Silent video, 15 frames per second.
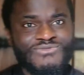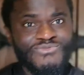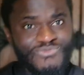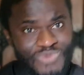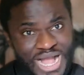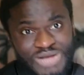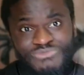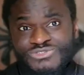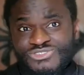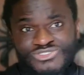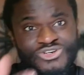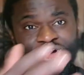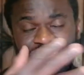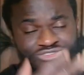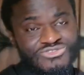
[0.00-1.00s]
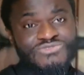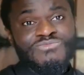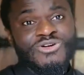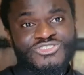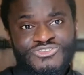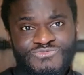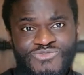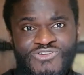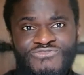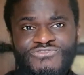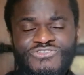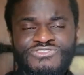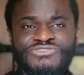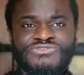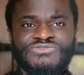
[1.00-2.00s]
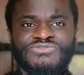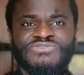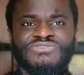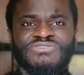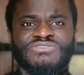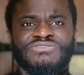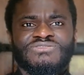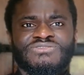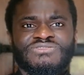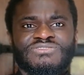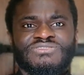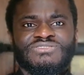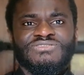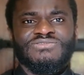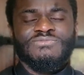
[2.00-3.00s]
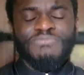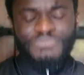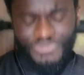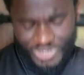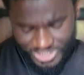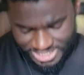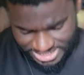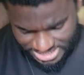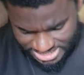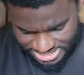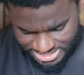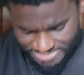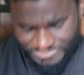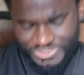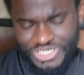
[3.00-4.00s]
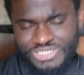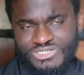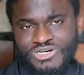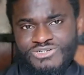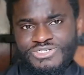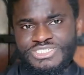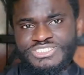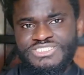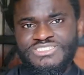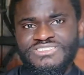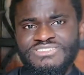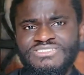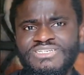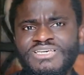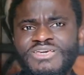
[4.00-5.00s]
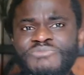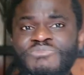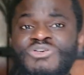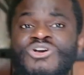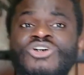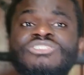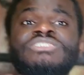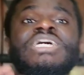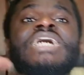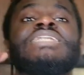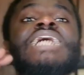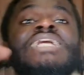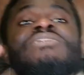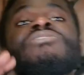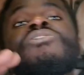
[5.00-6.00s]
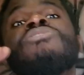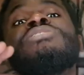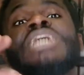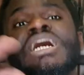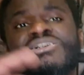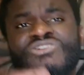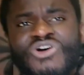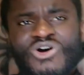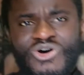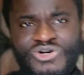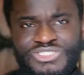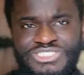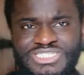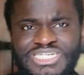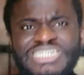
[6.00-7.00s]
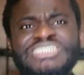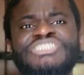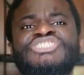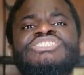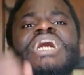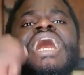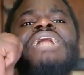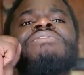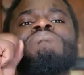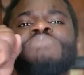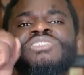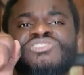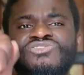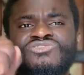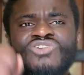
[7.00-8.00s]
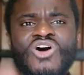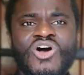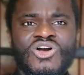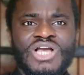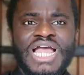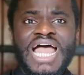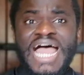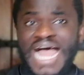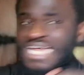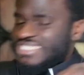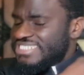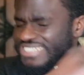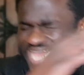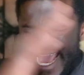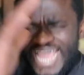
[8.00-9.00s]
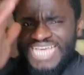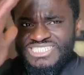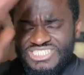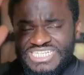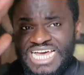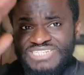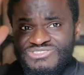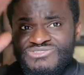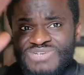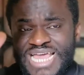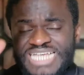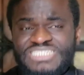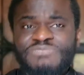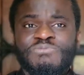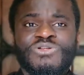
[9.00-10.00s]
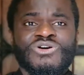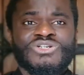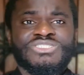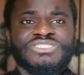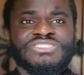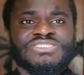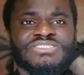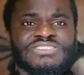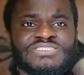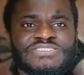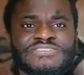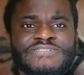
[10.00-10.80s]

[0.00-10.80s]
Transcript: why would God do much more for you? Brother, sister, be encouraged. Because they that know their God, shall be strong, and they shall do exploits.